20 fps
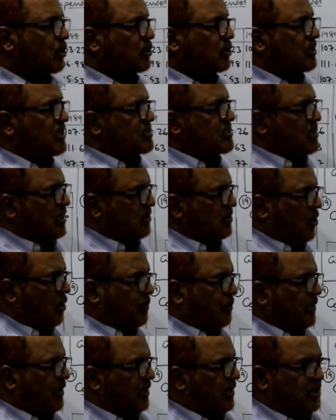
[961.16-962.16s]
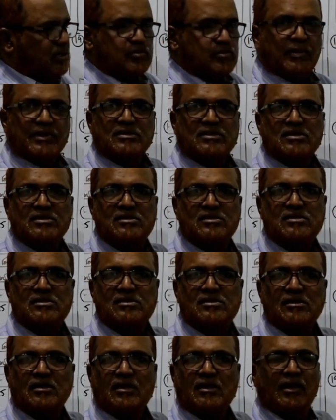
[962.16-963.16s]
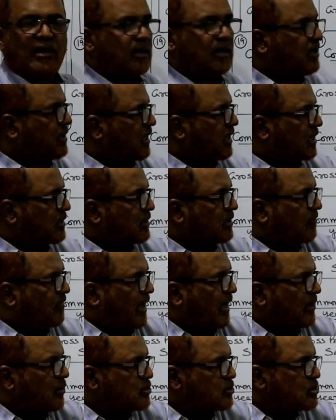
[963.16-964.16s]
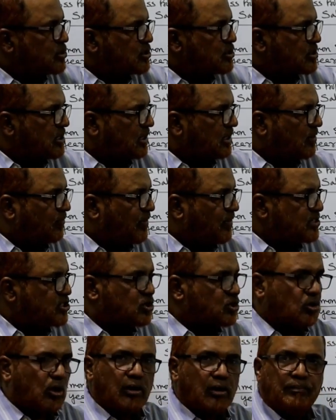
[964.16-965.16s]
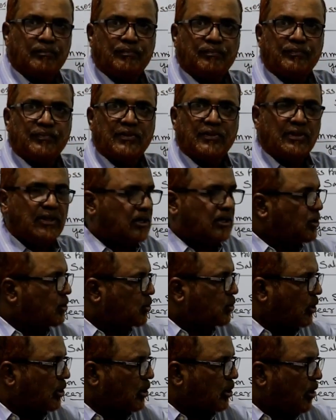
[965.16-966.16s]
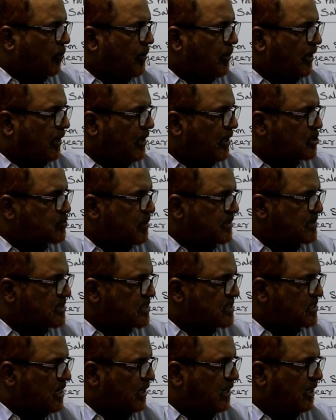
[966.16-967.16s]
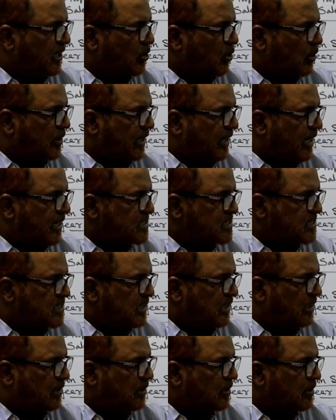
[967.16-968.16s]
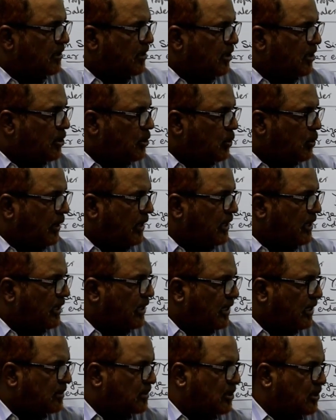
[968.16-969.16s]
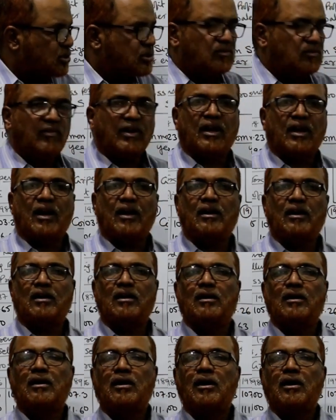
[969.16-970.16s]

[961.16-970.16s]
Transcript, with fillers: So these are the operating expenses. Take the values in the first column. The total operating expenses are denoted as D, 29,190.